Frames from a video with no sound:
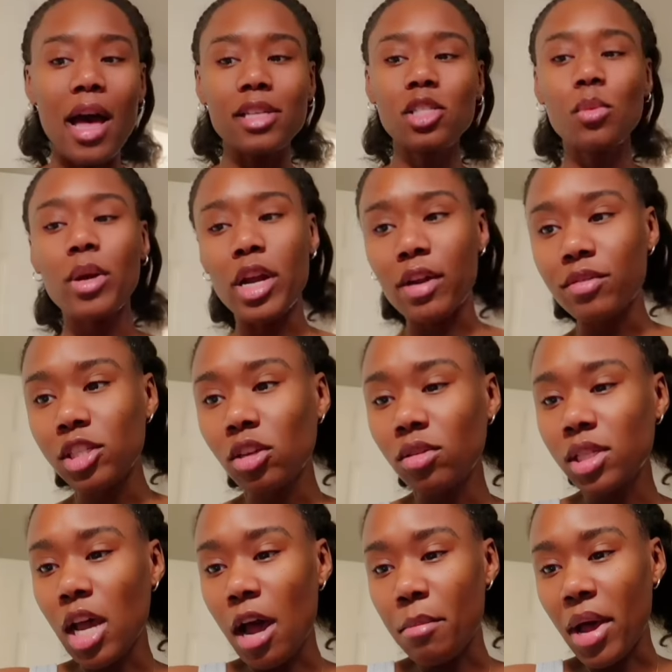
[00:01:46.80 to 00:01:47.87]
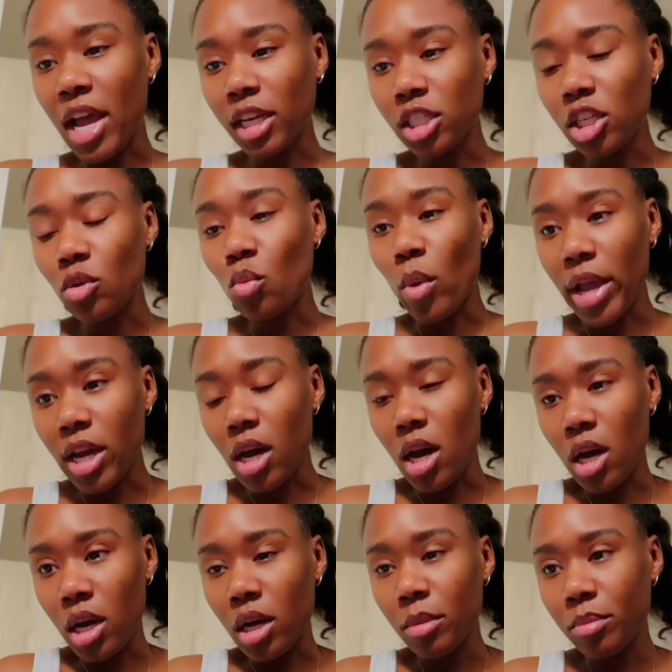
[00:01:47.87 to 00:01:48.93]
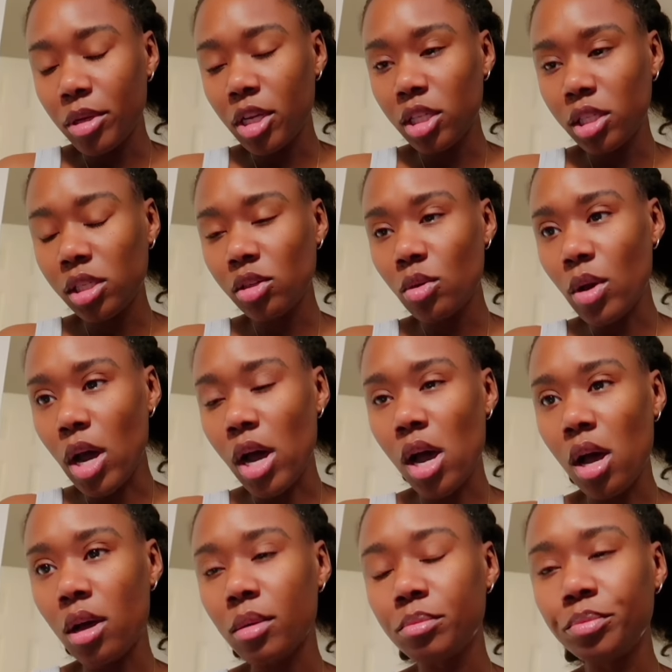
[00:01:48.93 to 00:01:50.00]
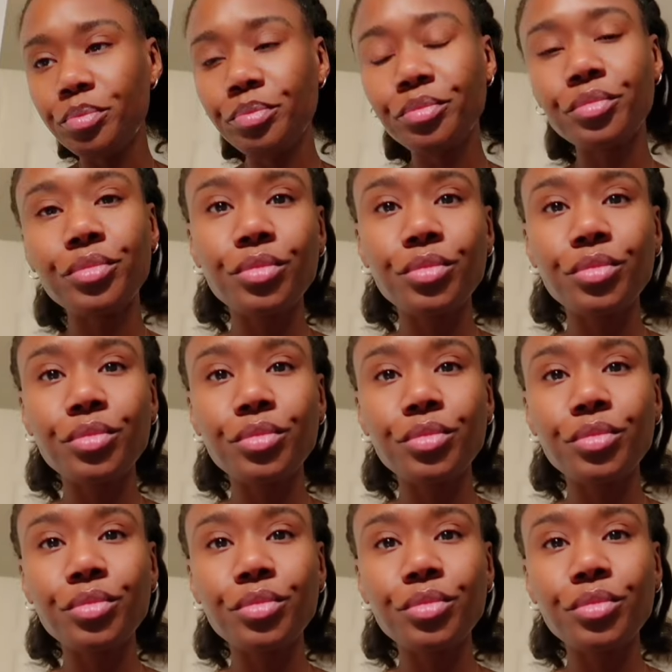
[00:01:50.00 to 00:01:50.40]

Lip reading: I swear every single time I actually wake up to from